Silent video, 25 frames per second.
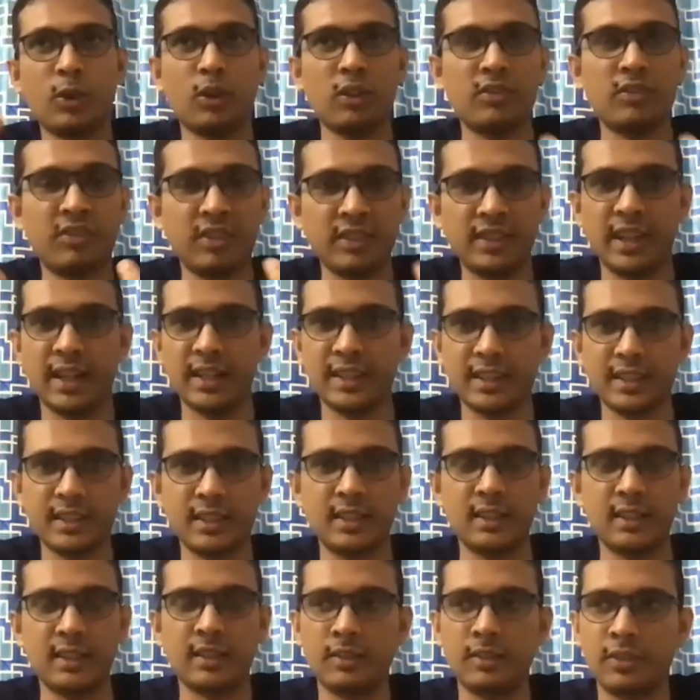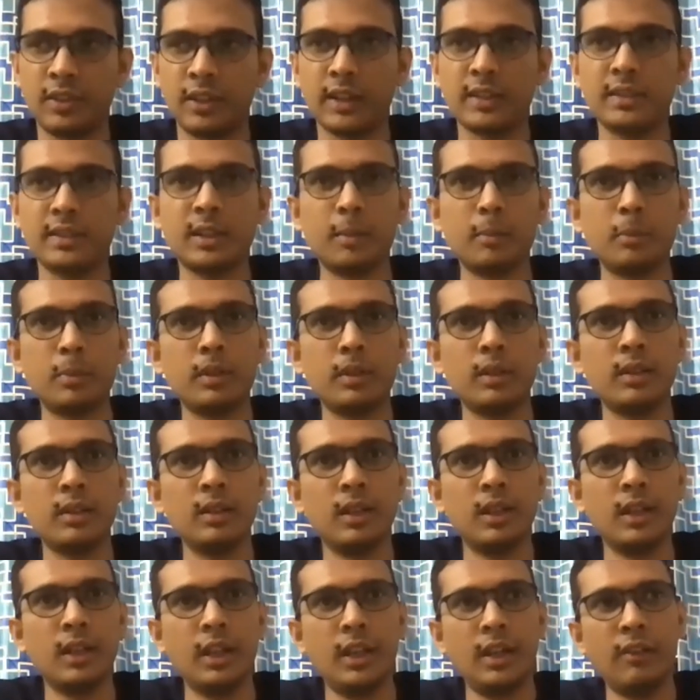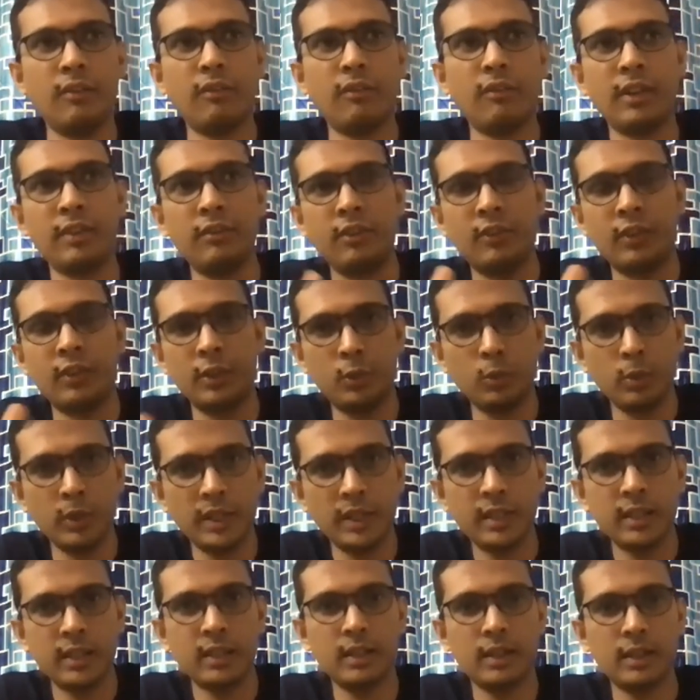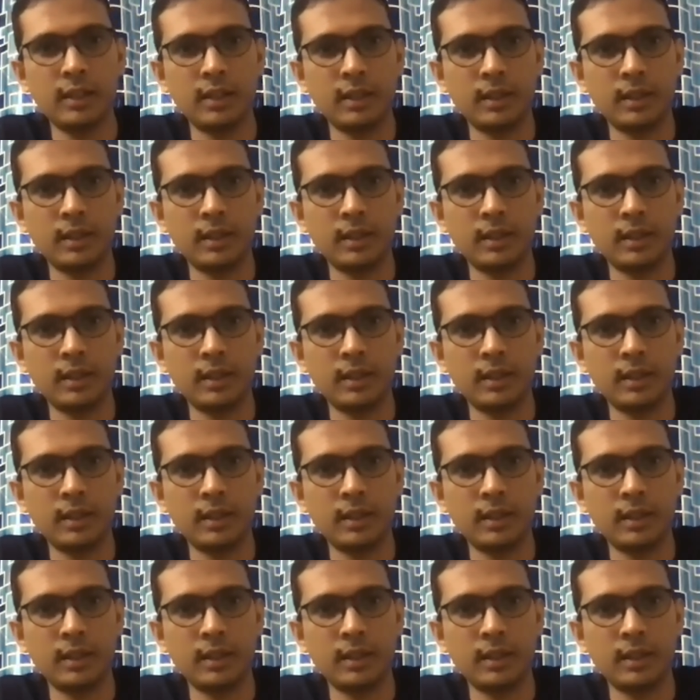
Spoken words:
for that. For example, when we were doing